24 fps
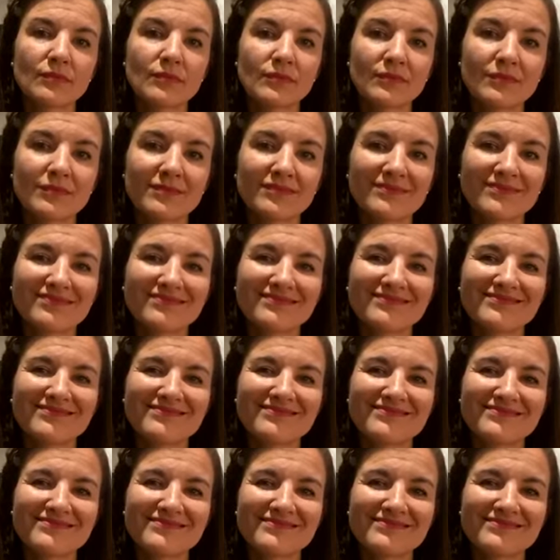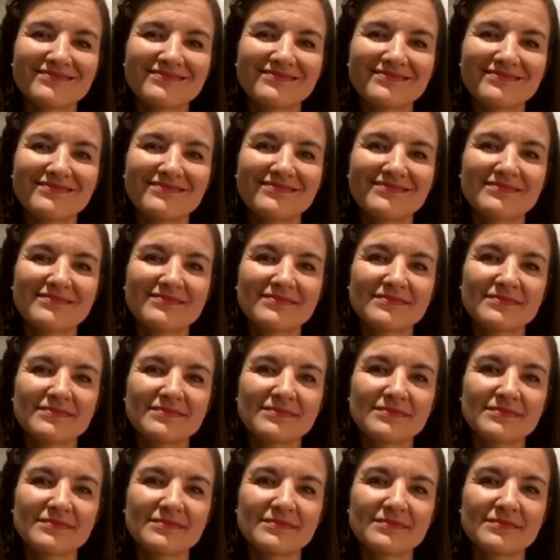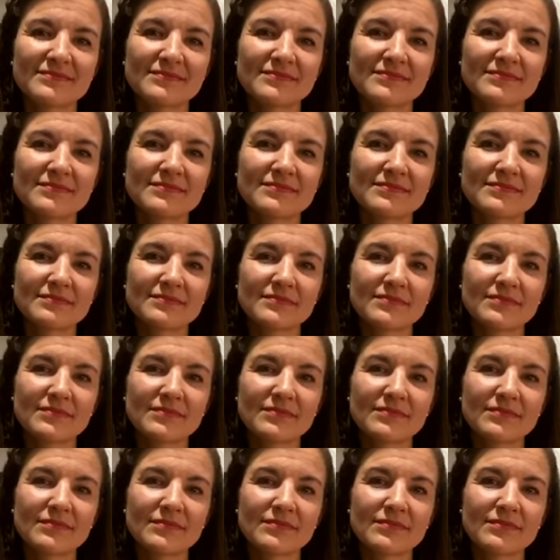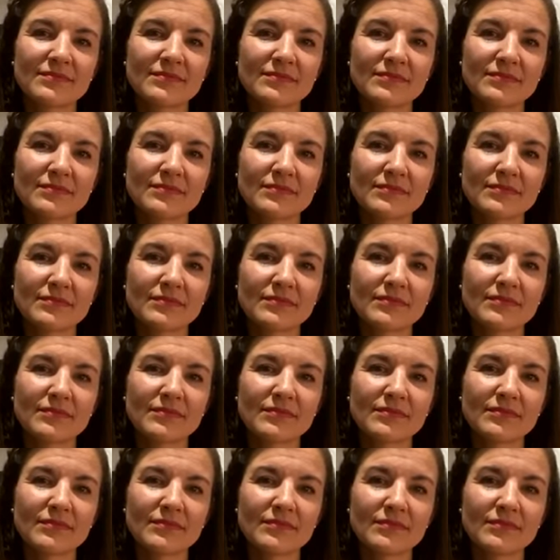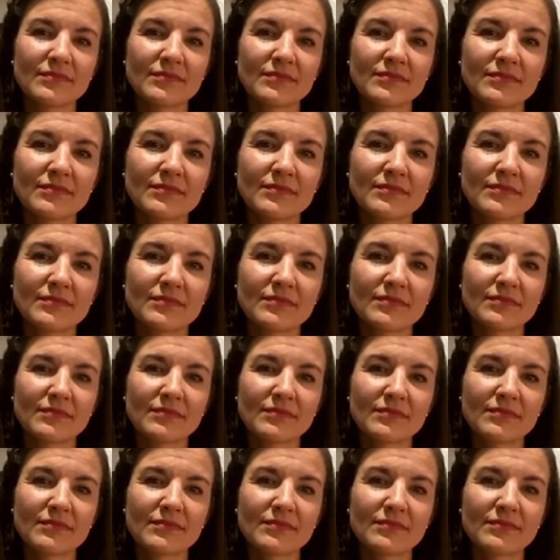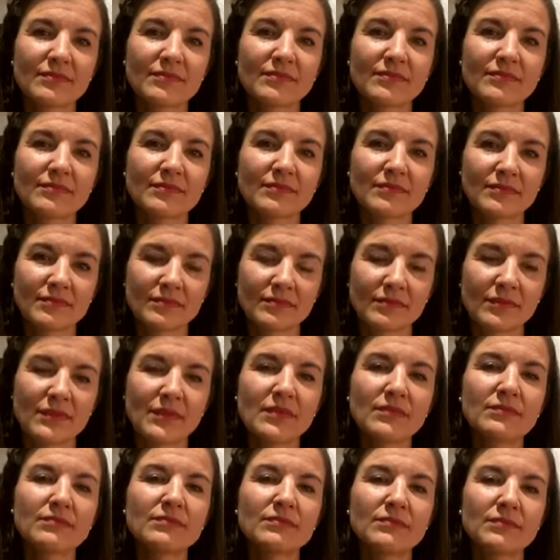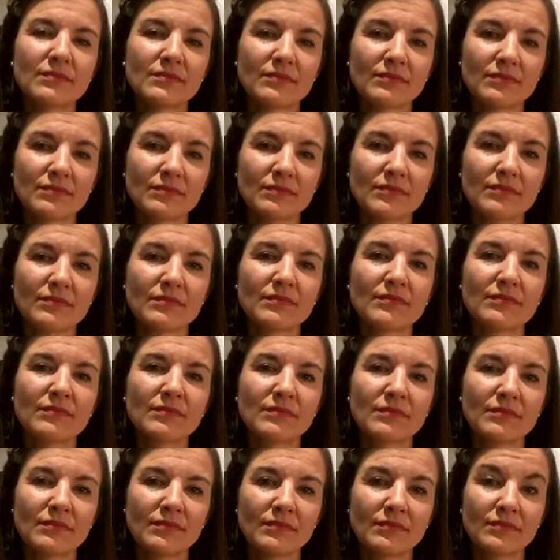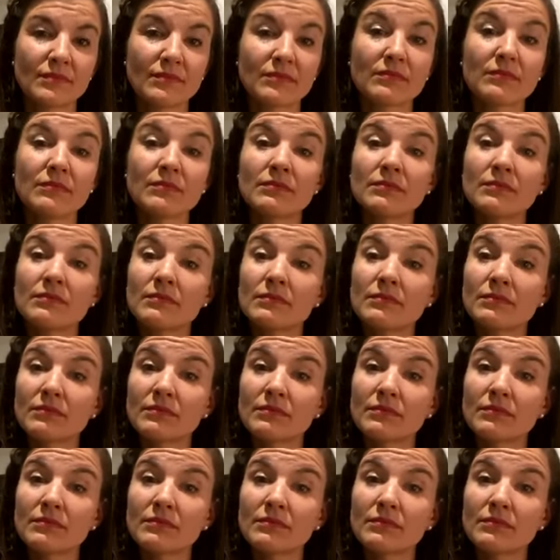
[no speech]